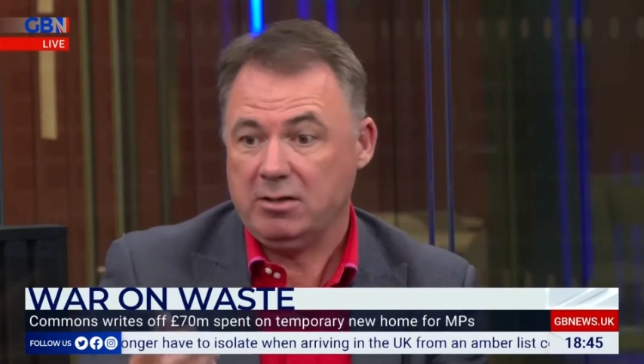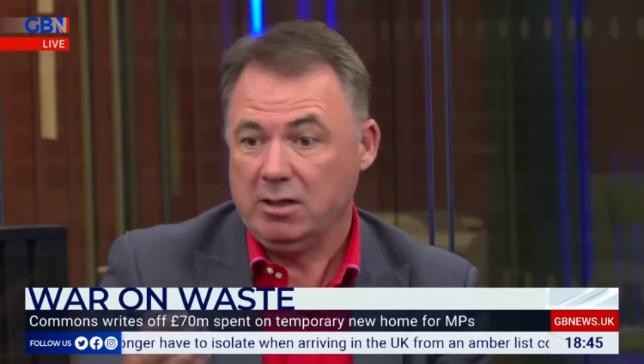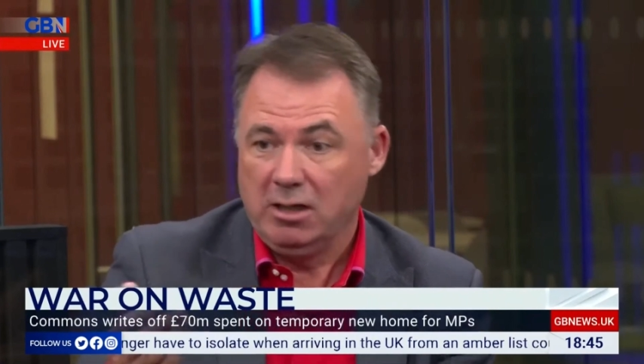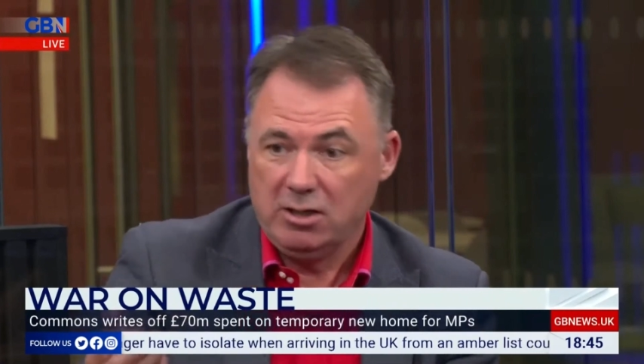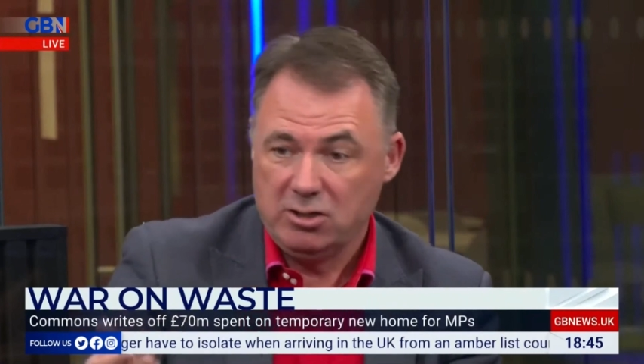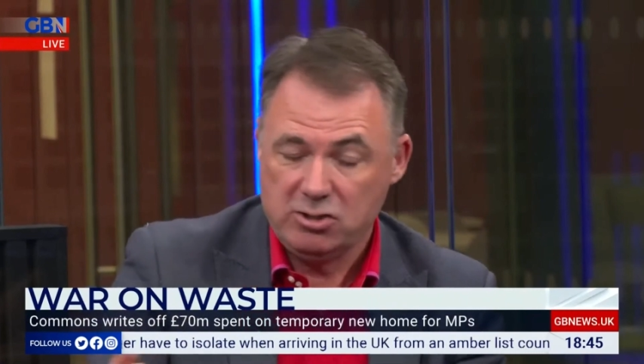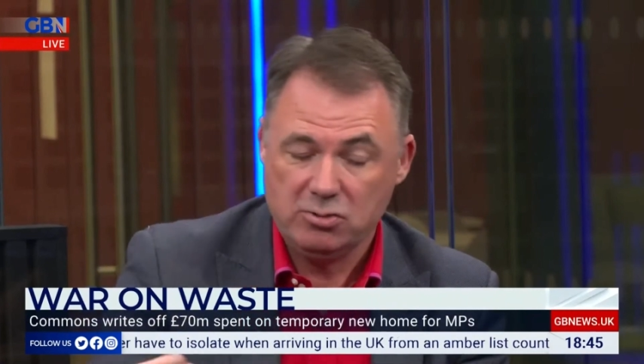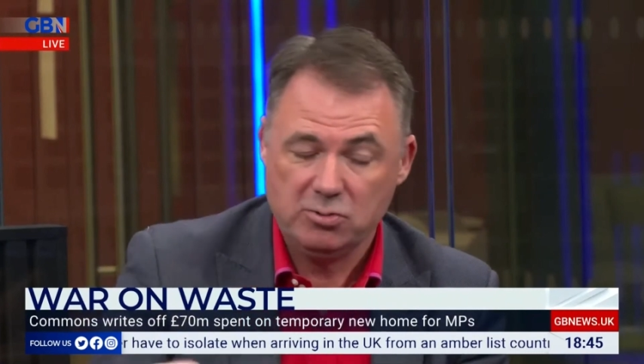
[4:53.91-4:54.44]

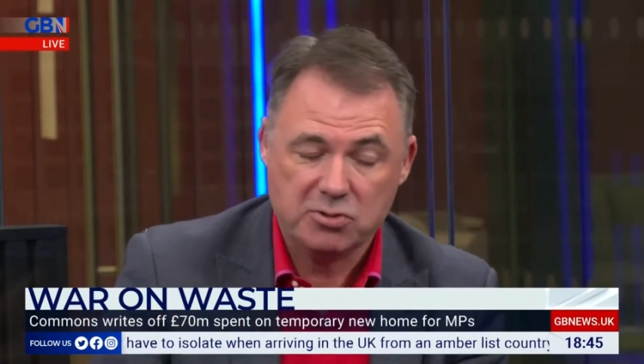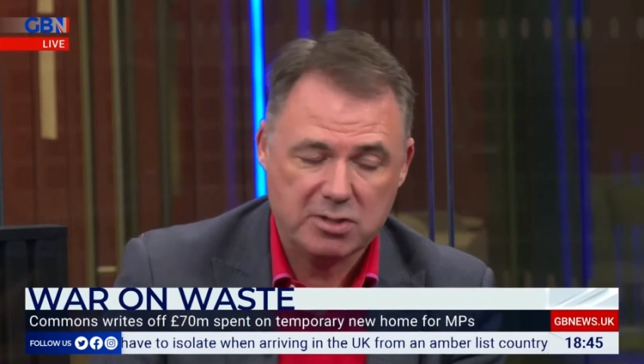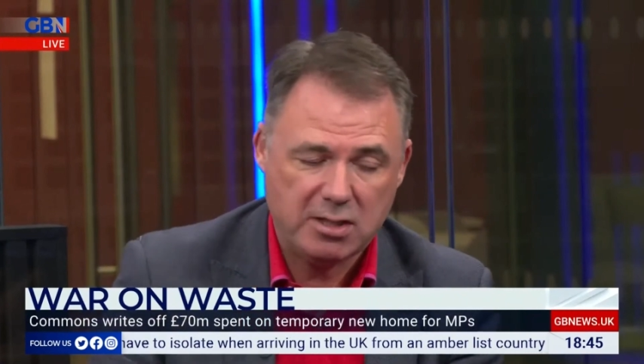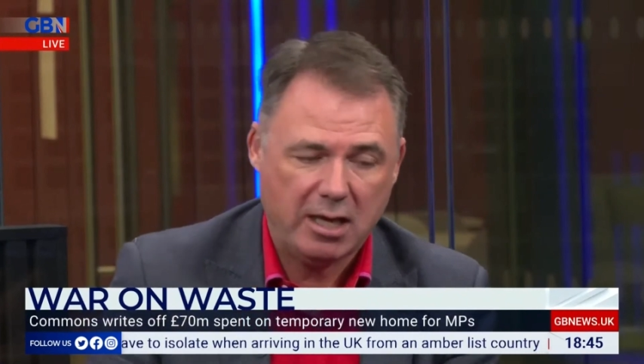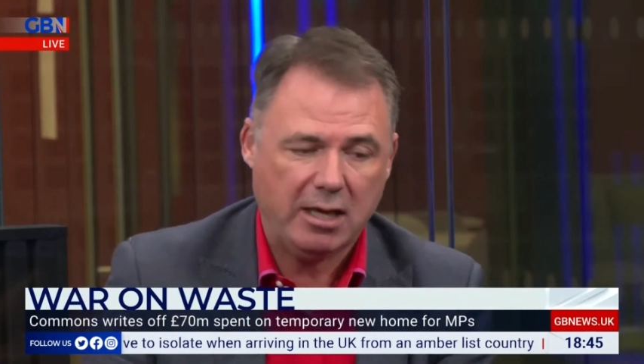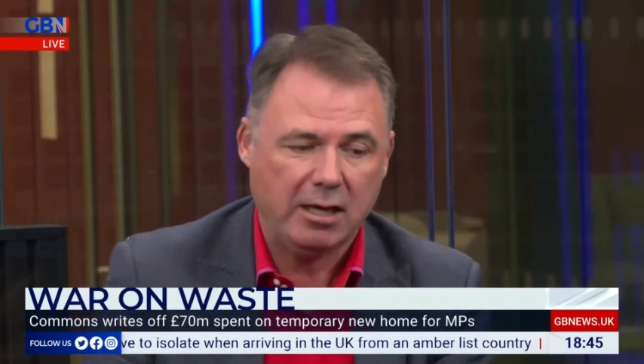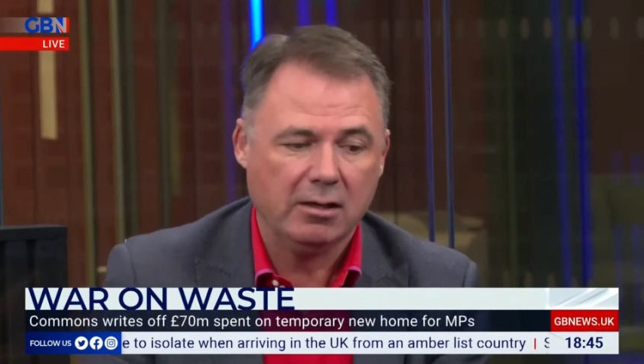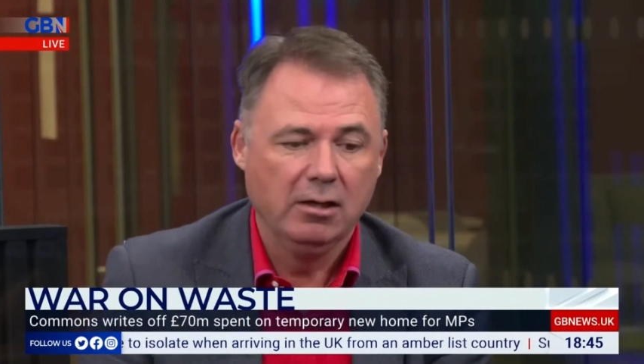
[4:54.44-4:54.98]
as you're
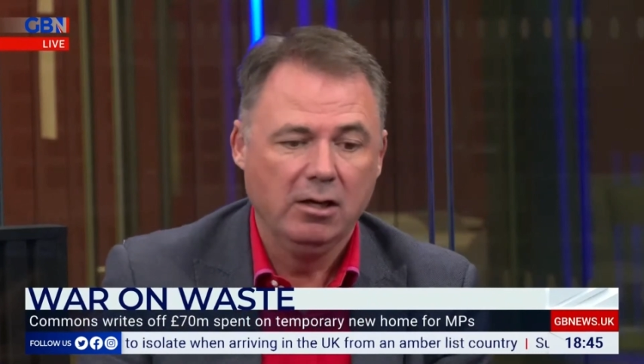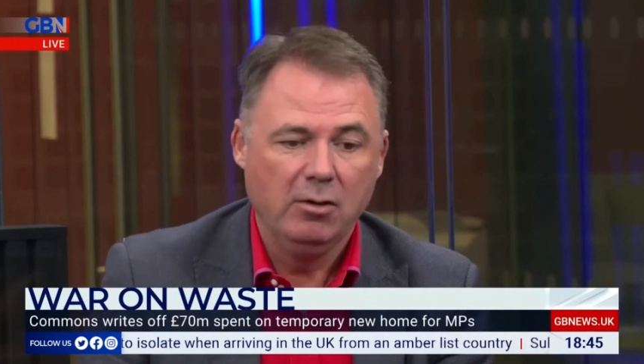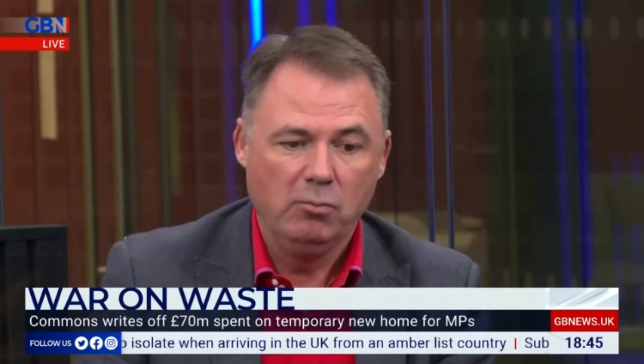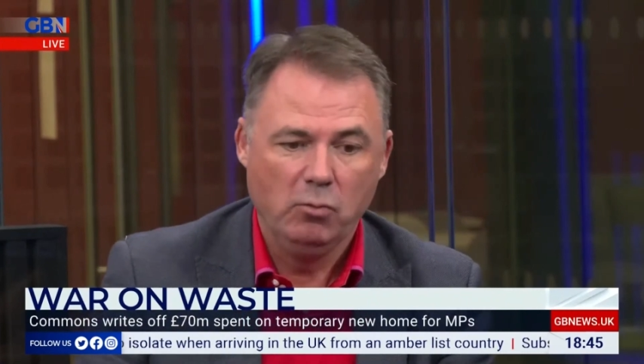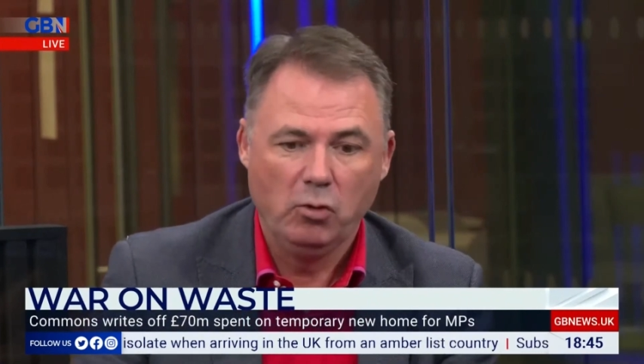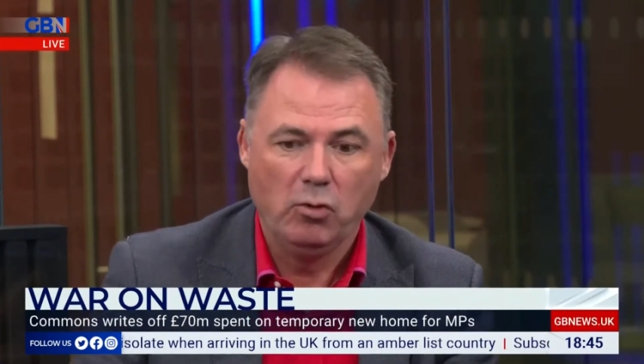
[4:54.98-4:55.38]
saying, more